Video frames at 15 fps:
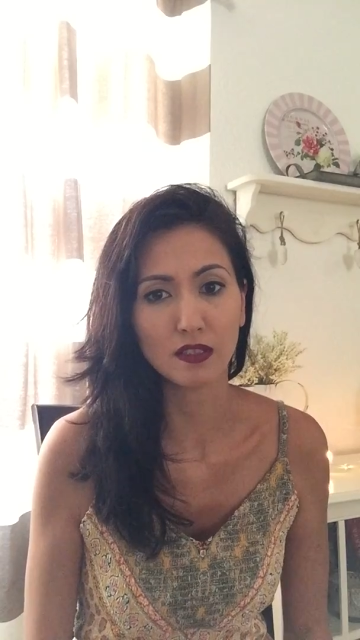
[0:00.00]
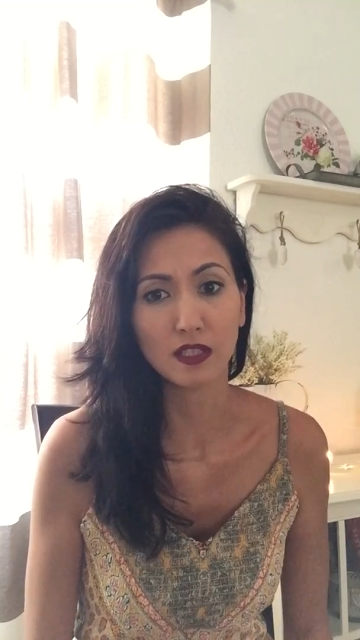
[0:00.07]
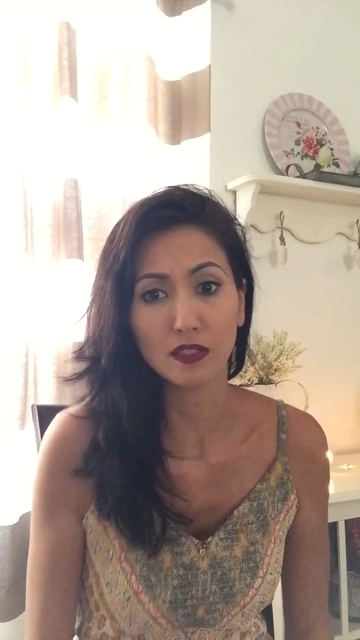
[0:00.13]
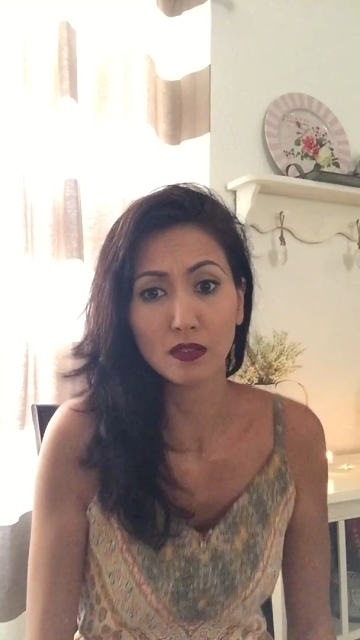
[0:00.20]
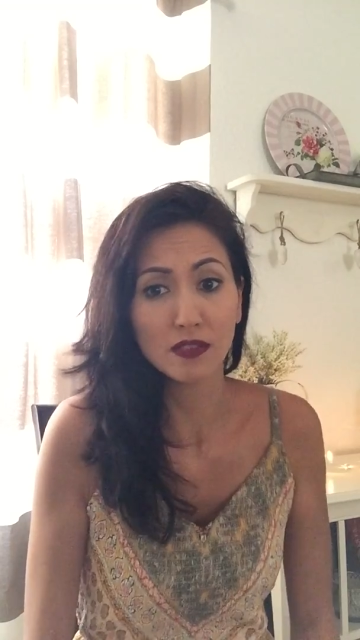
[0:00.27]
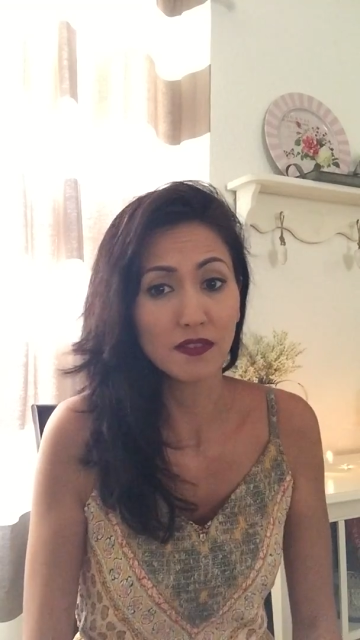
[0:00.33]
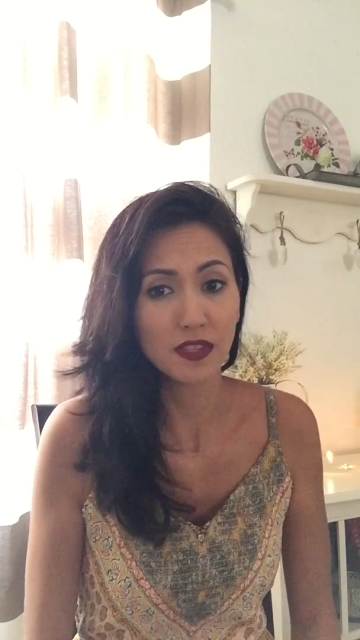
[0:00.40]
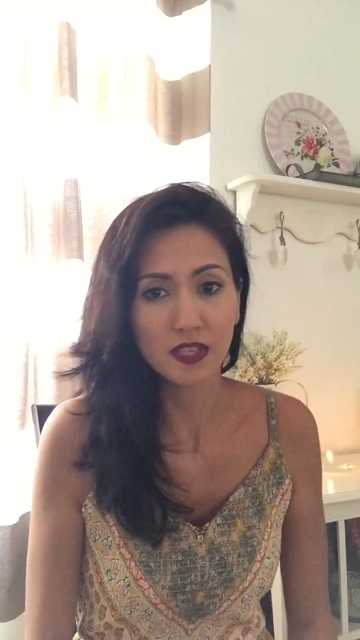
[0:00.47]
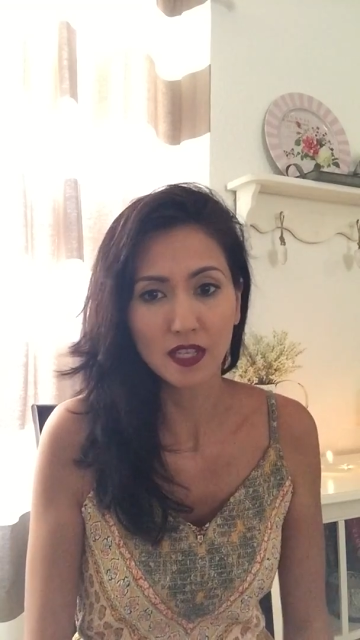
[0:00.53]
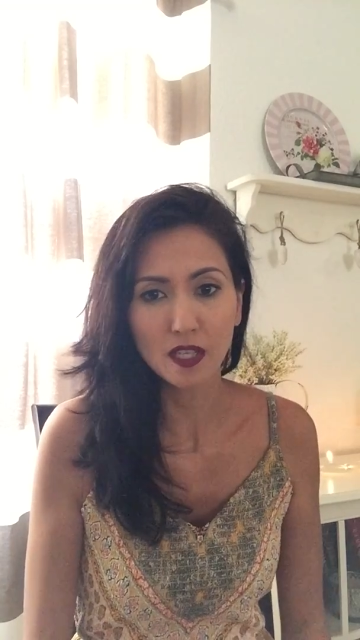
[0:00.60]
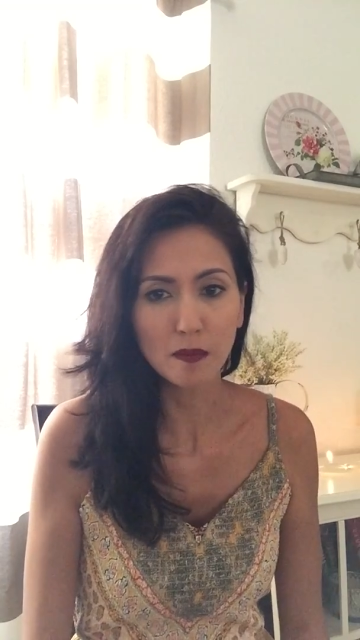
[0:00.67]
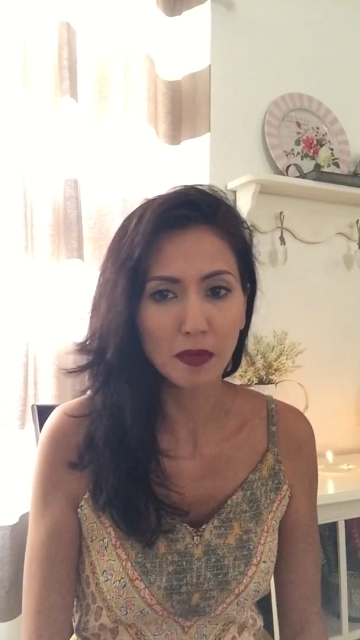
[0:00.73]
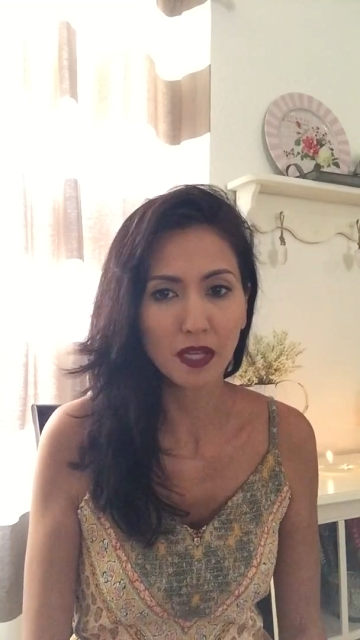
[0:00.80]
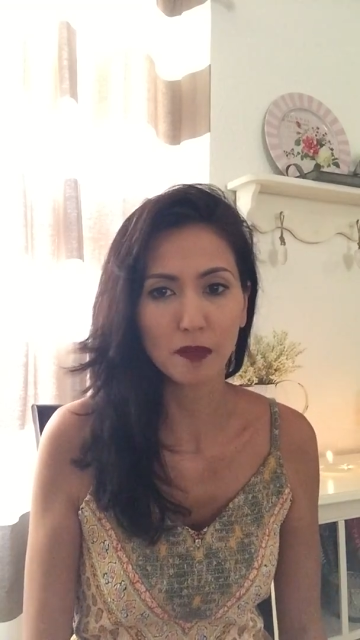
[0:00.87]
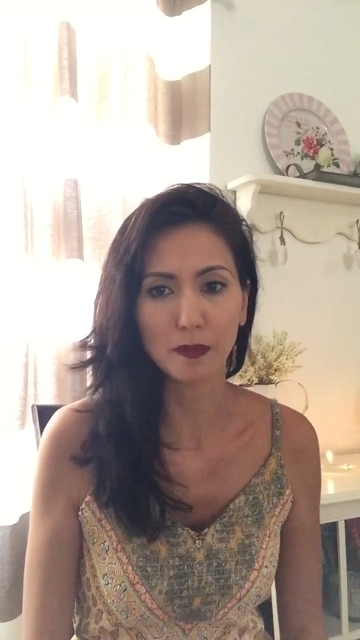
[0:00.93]
I don't even think
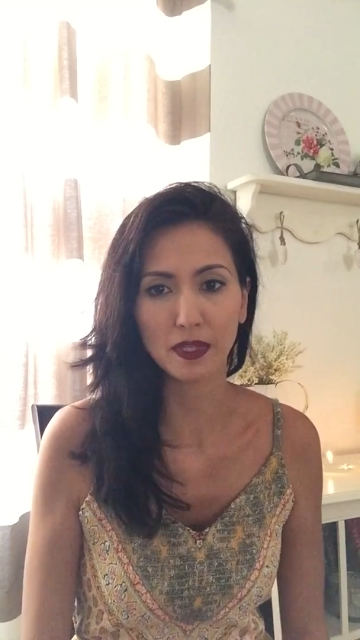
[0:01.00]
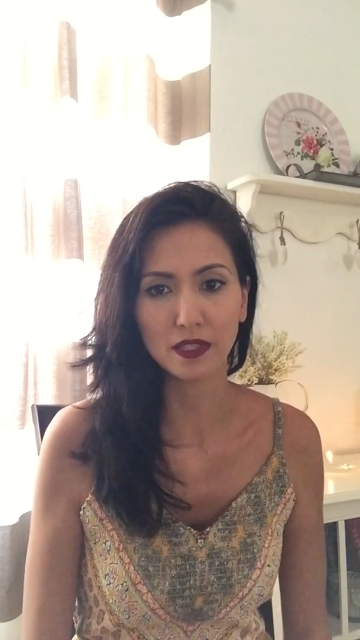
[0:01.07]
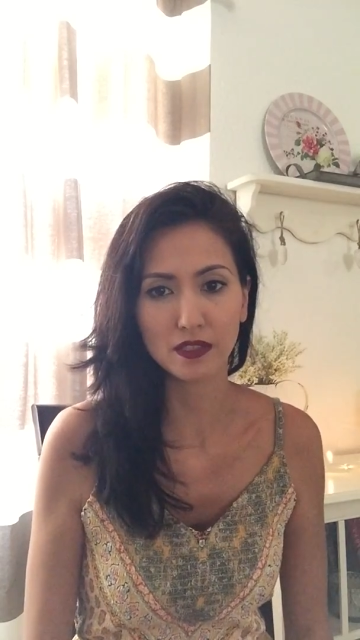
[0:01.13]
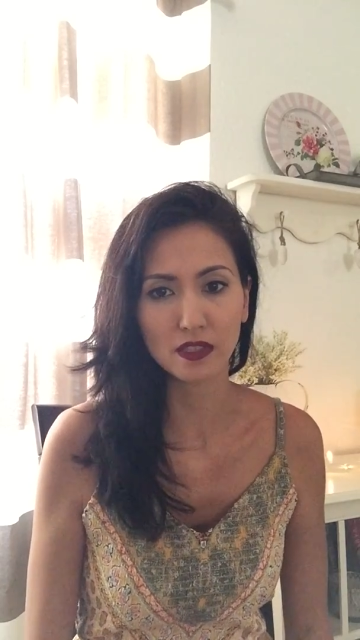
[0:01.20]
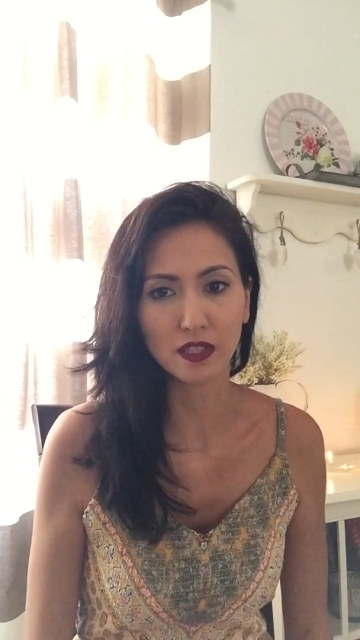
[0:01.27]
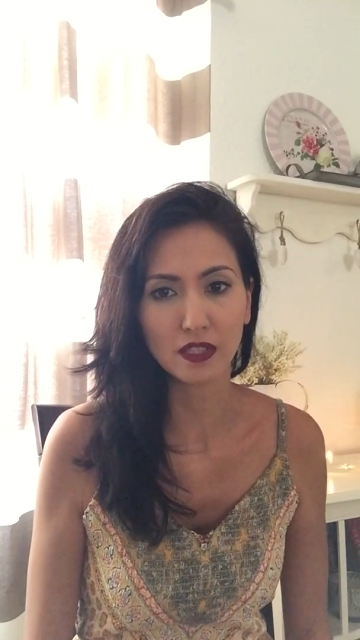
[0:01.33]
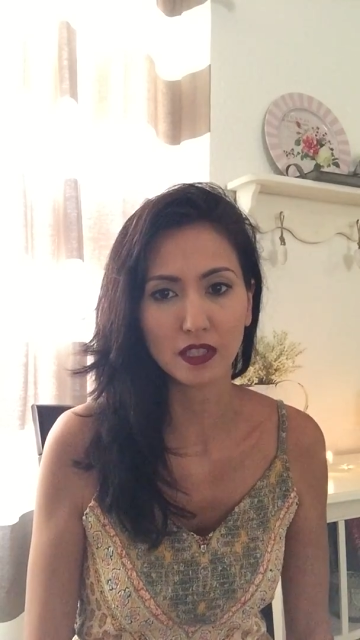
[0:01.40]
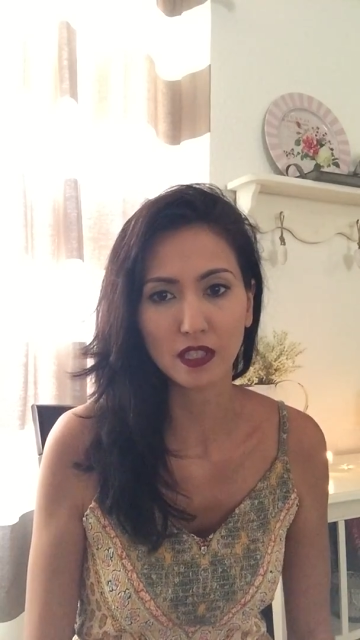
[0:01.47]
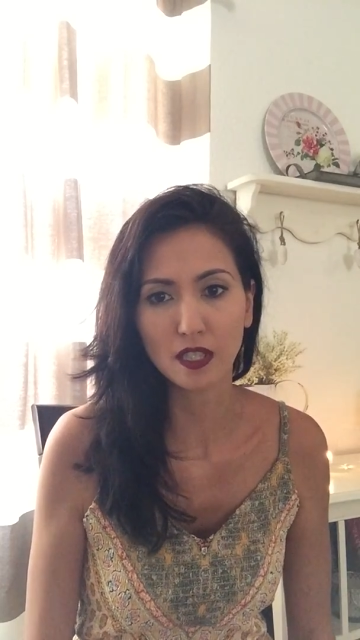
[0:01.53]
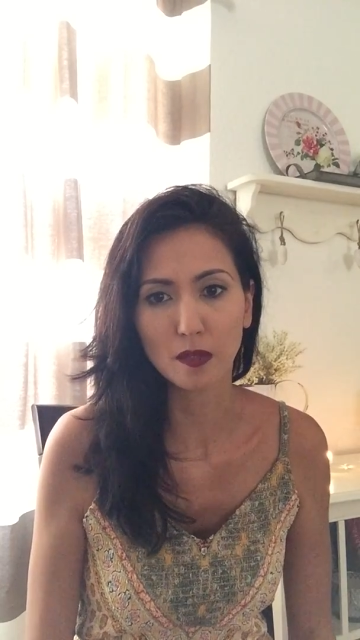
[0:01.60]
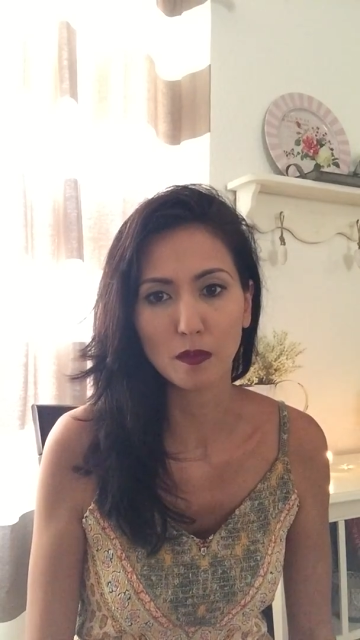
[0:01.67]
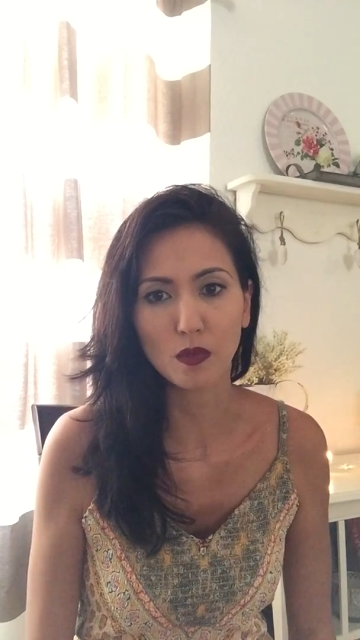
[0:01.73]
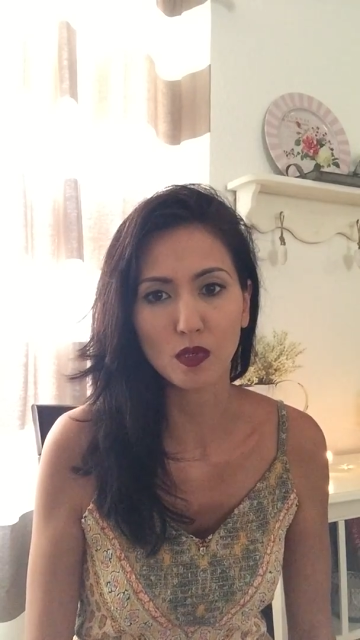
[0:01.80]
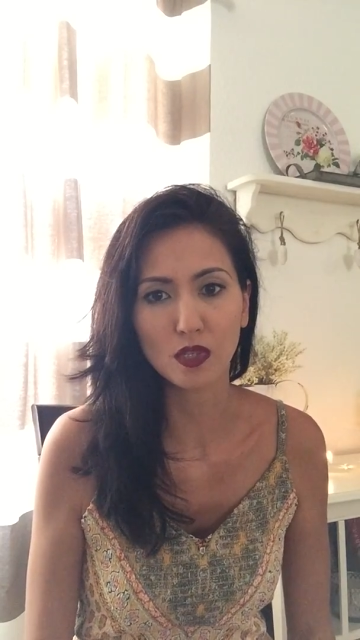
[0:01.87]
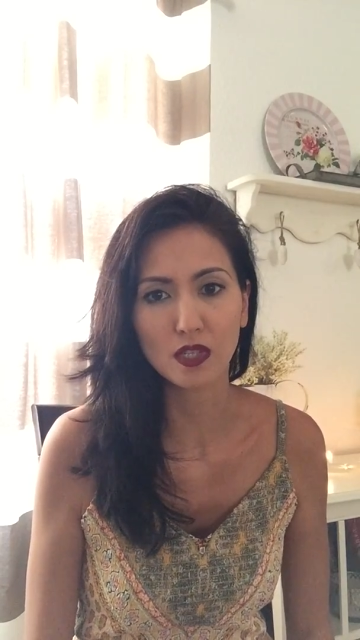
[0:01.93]
about my anxiety
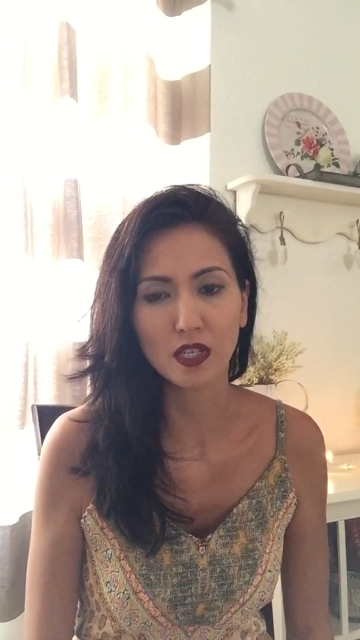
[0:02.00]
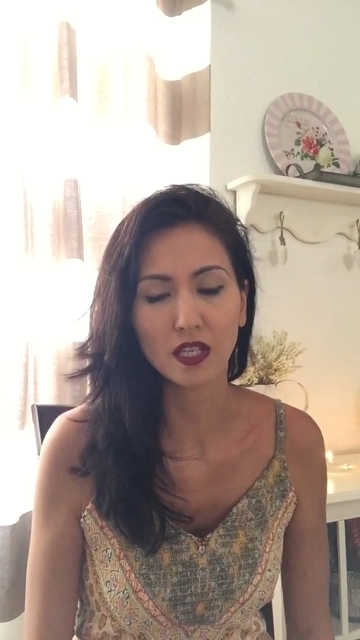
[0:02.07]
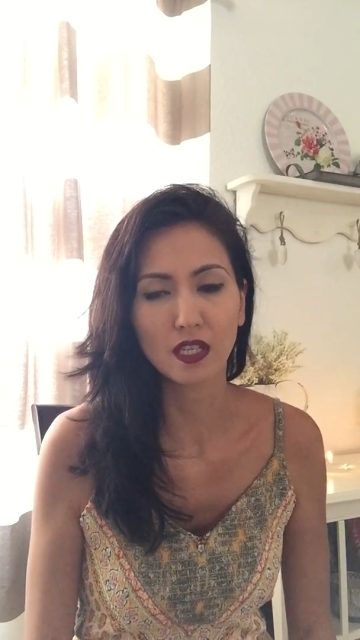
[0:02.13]
anymore.